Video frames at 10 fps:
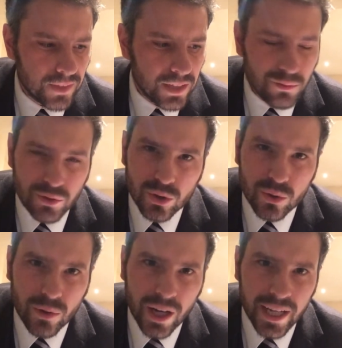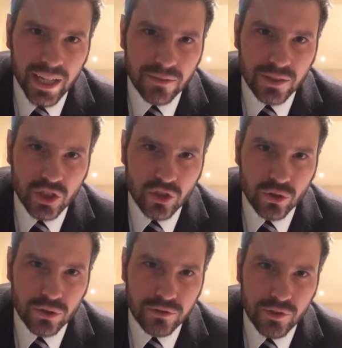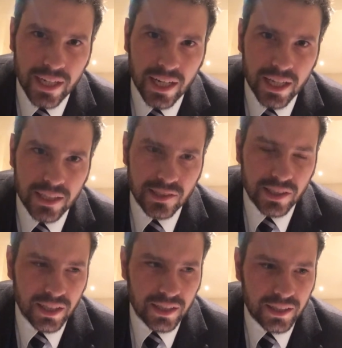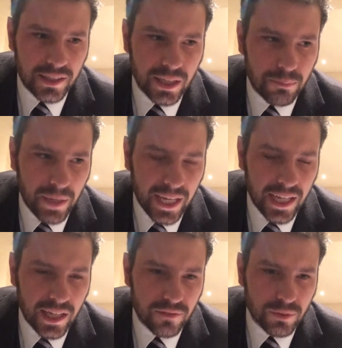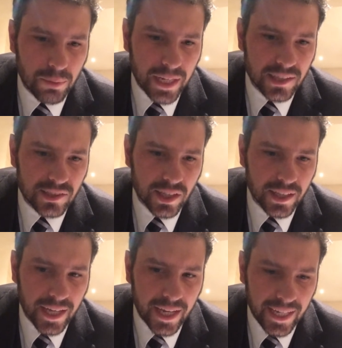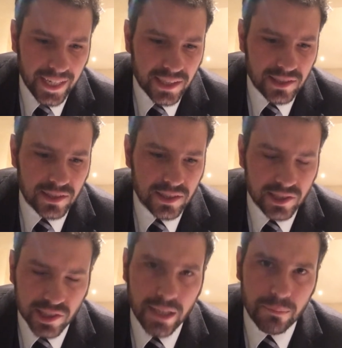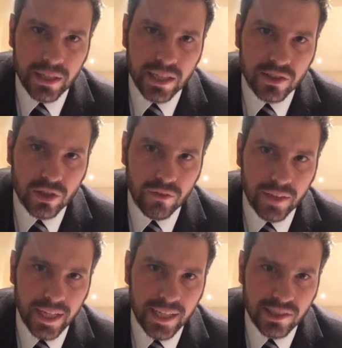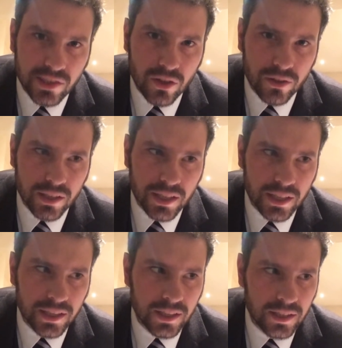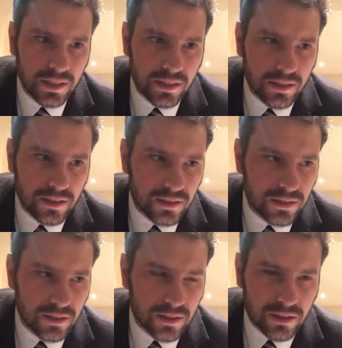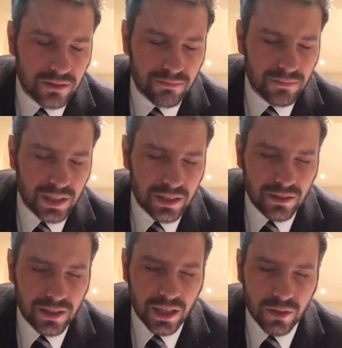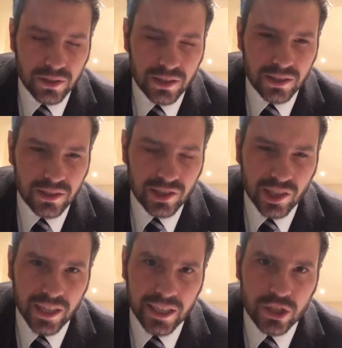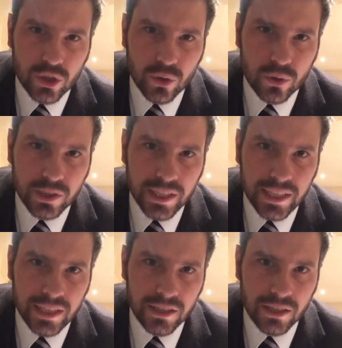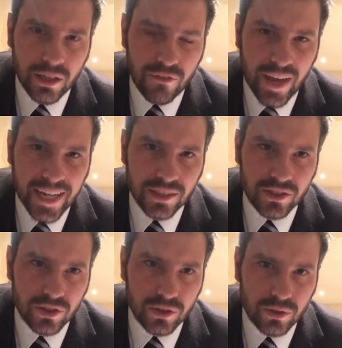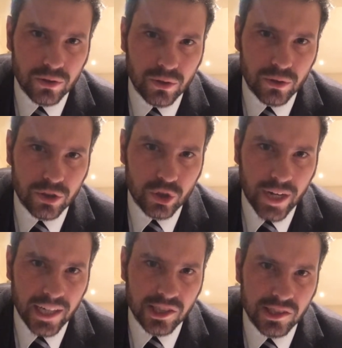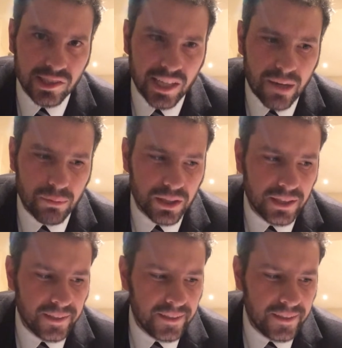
it was all right, and we just sort of realised that the appeal of a place like that is the sleepiness of it. It's not the, you know, the slightly gaudy events or attractions there, but